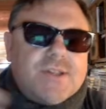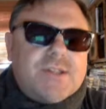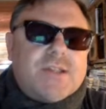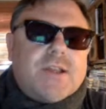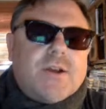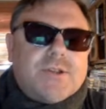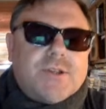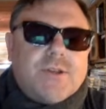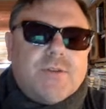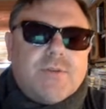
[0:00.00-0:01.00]
is the
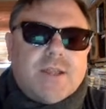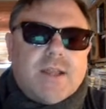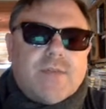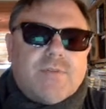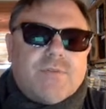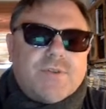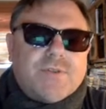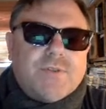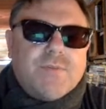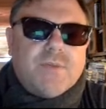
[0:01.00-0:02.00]
cartoon that they have in front of
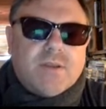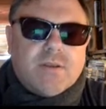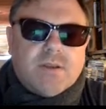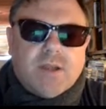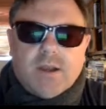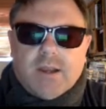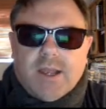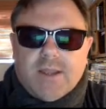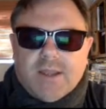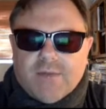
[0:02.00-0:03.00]
them. Okay,
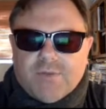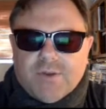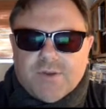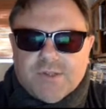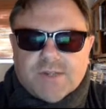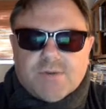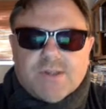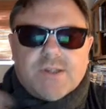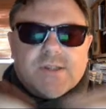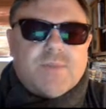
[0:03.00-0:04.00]
they have those 6
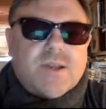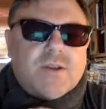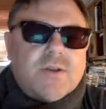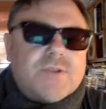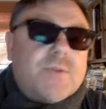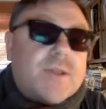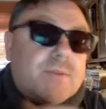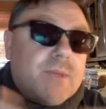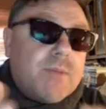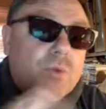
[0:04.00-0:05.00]
questions to make notes from. They can
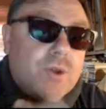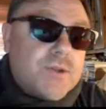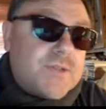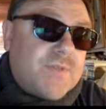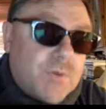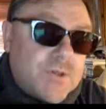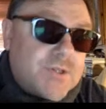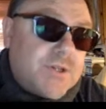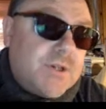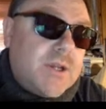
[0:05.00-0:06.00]
make more notes if they want
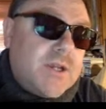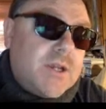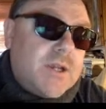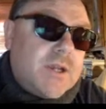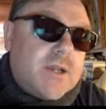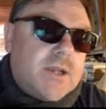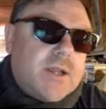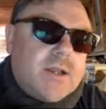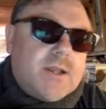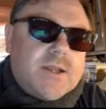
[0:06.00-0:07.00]
to.
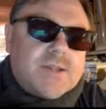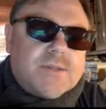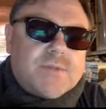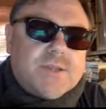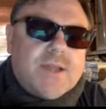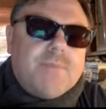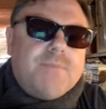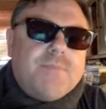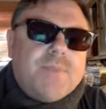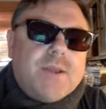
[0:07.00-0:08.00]
That's up to them.
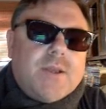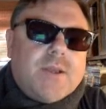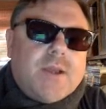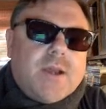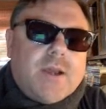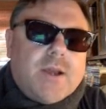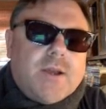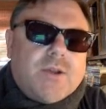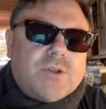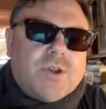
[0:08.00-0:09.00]

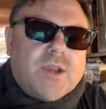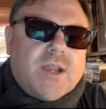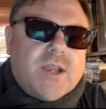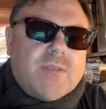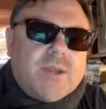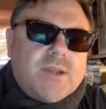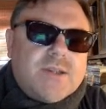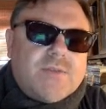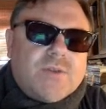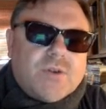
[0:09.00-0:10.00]
Showing Ich bin in
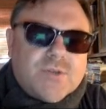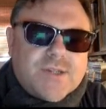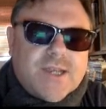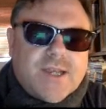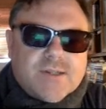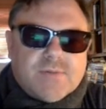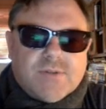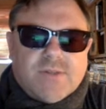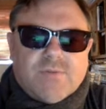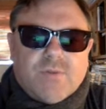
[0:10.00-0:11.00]
different contexts with
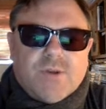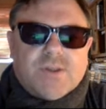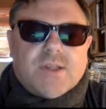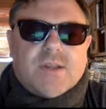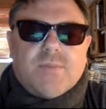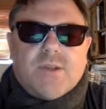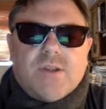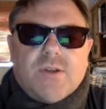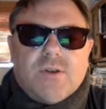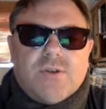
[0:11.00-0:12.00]
different words that can be
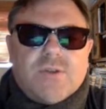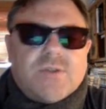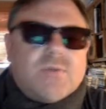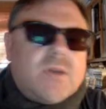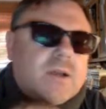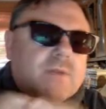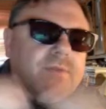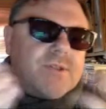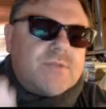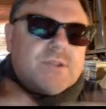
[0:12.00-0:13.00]
used,
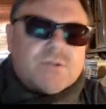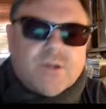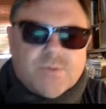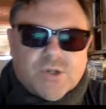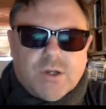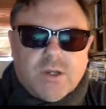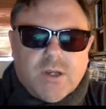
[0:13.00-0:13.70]
physical description,